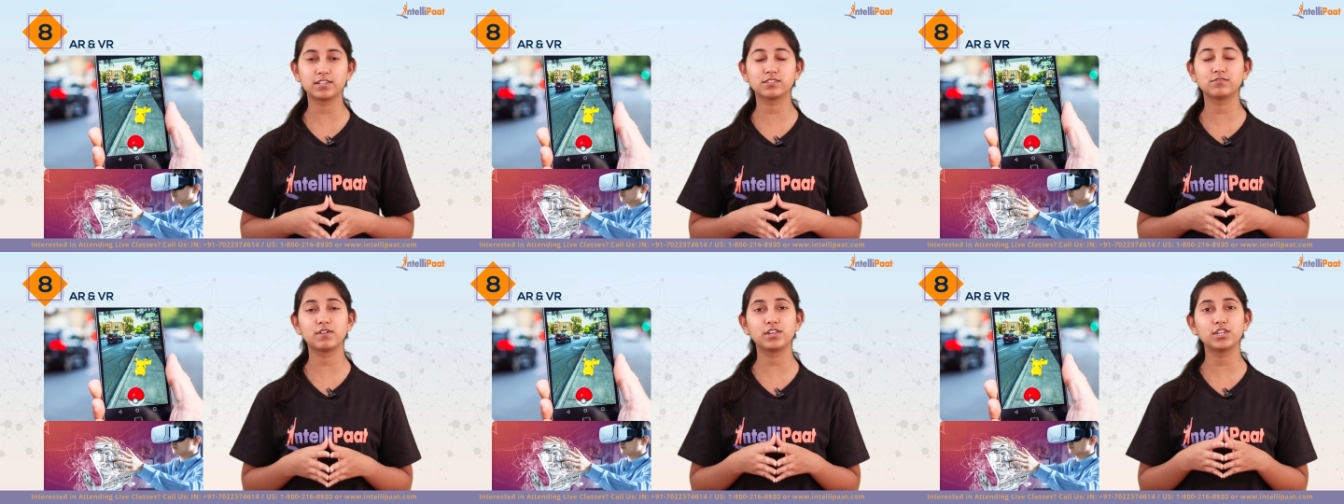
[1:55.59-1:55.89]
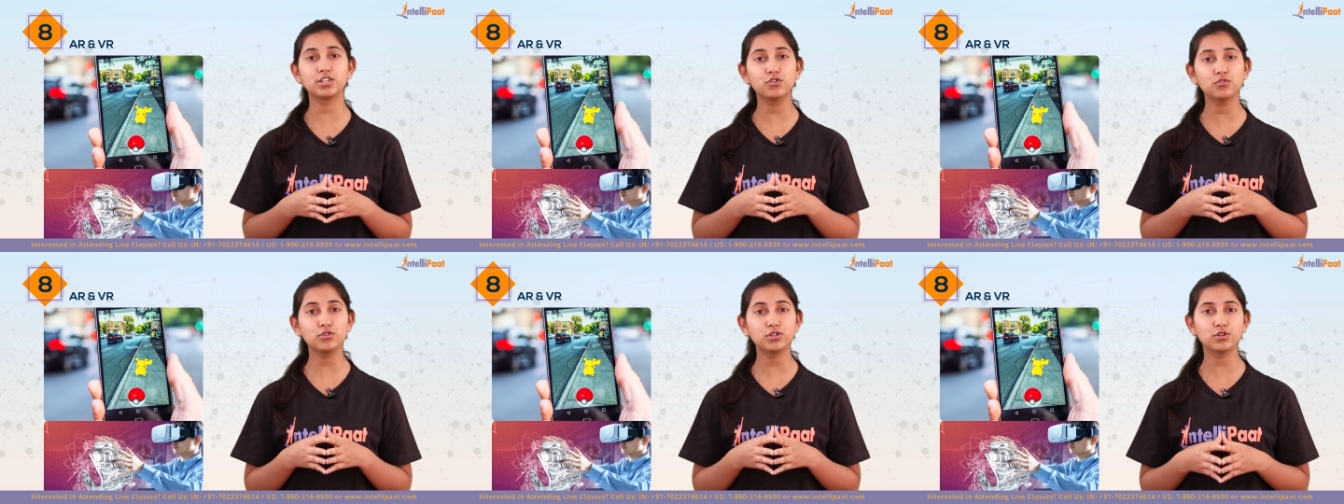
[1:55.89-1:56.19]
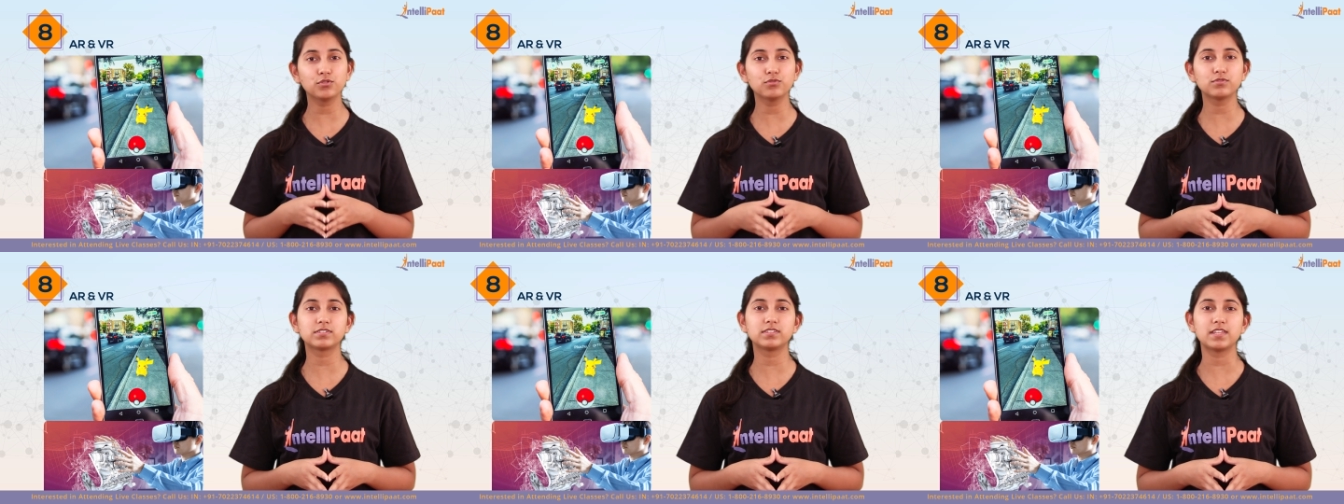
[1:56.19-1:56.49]
is when you
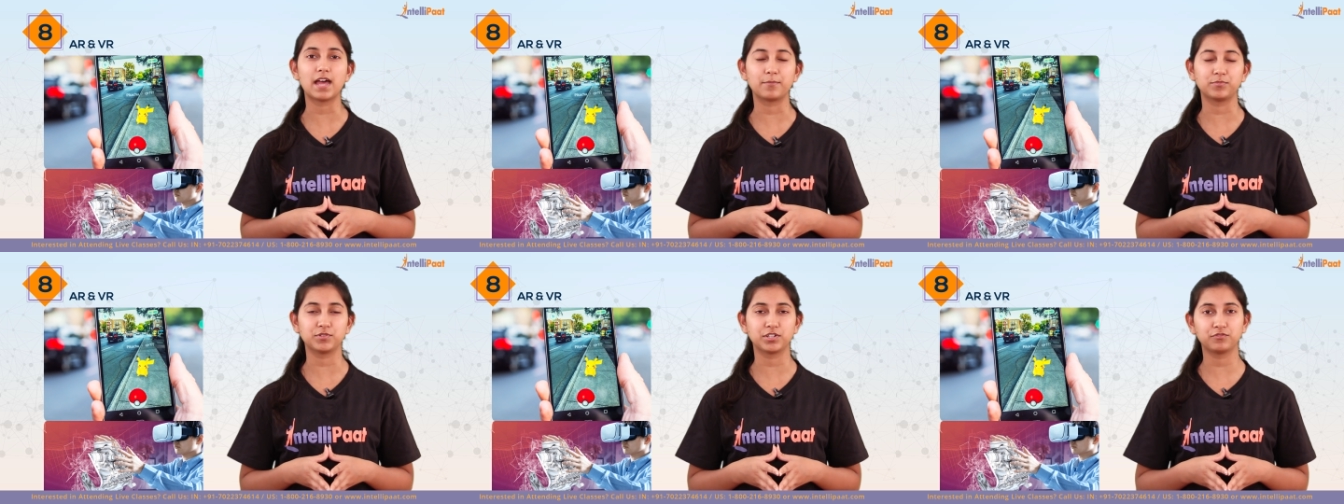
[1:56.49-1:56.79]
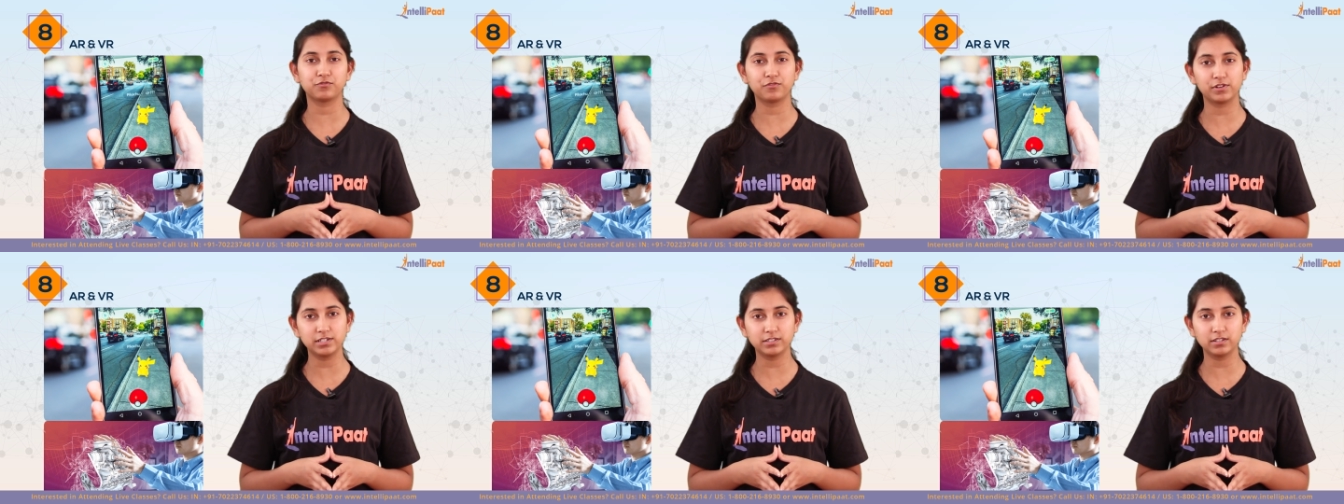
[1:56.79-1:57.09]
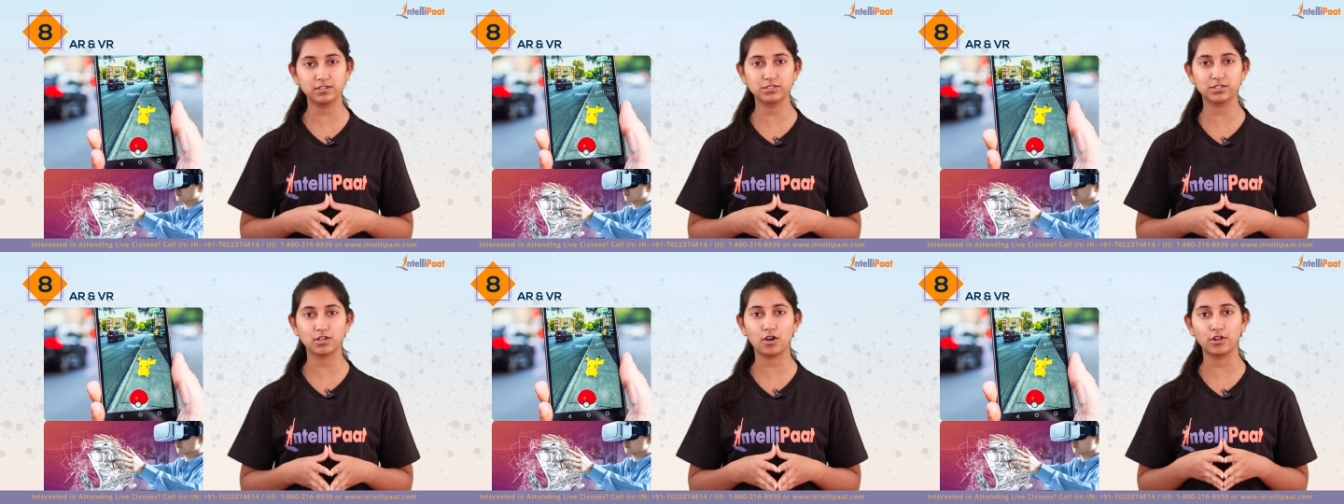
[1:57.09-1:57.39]
use Snapchat
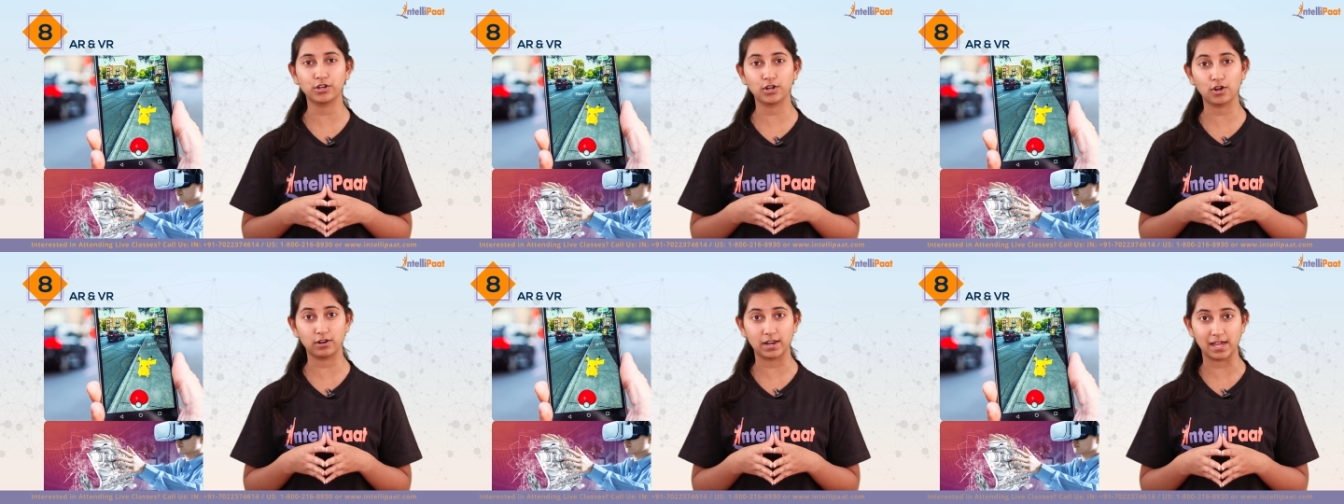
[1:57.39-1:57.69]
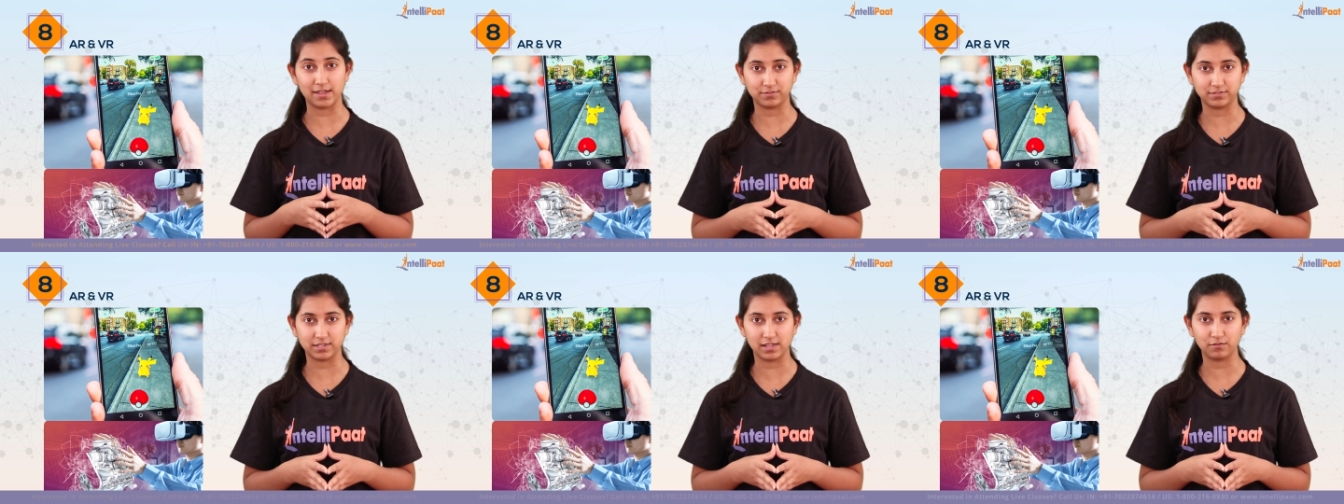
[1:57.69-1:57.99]
filters on your live